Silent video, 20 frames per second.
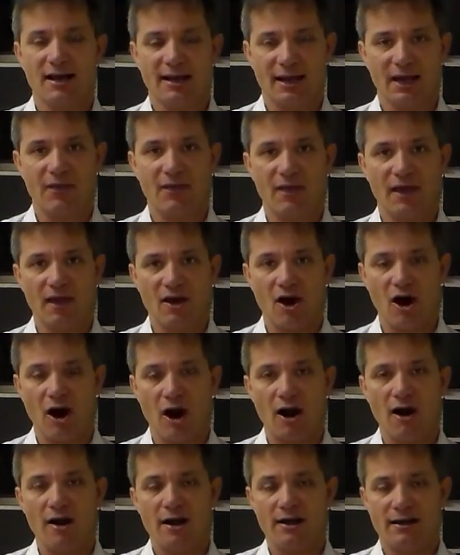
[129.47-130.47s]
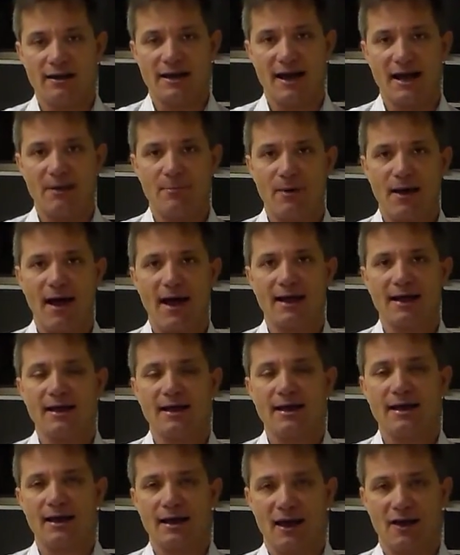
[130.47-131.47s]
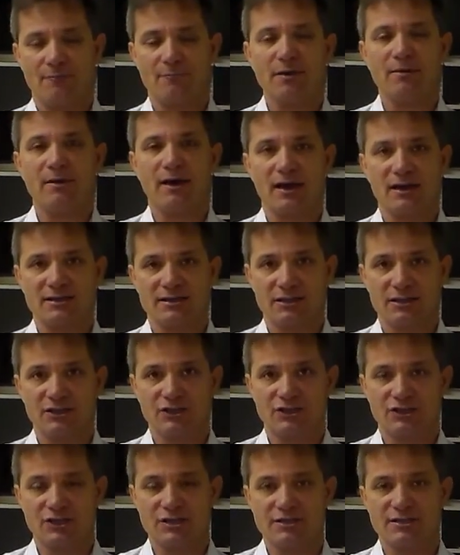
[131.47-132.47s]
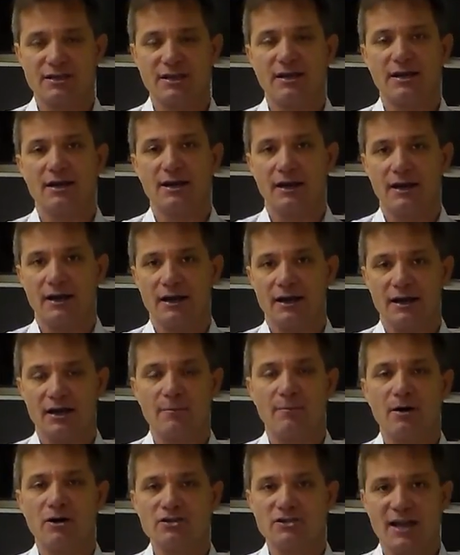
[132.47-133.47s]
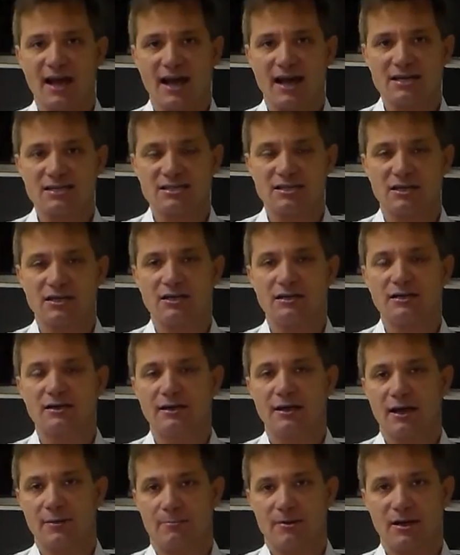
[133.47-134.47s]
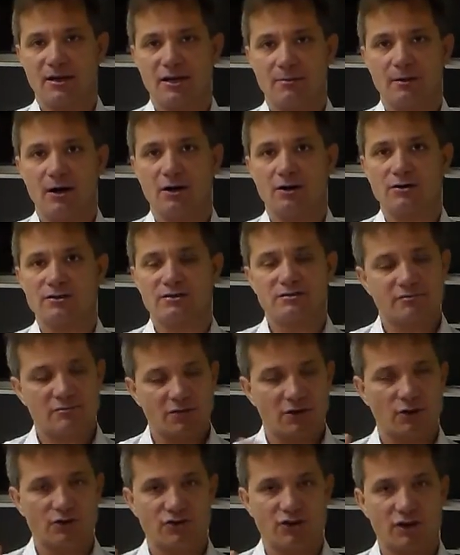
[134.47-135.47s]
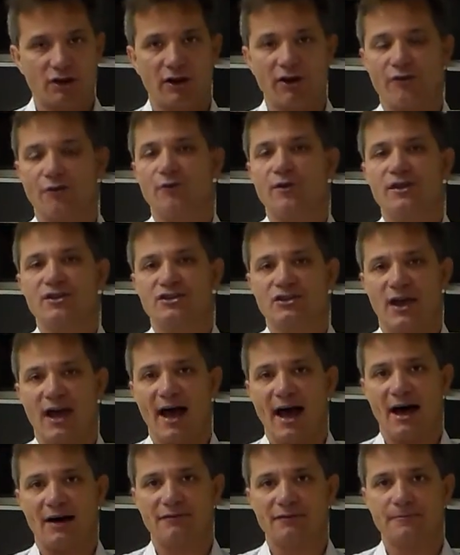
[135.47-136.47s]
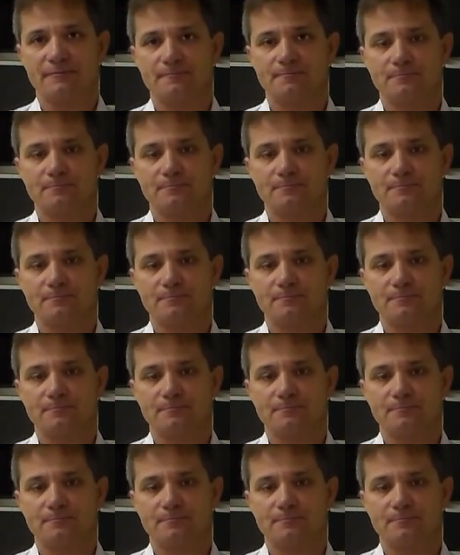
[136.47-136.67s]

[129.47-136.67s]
Again, they are Data-Pac, FP Mailing Solutions, Neopost Hassler, and Pitney Bowes. Those are the only 3 that you have.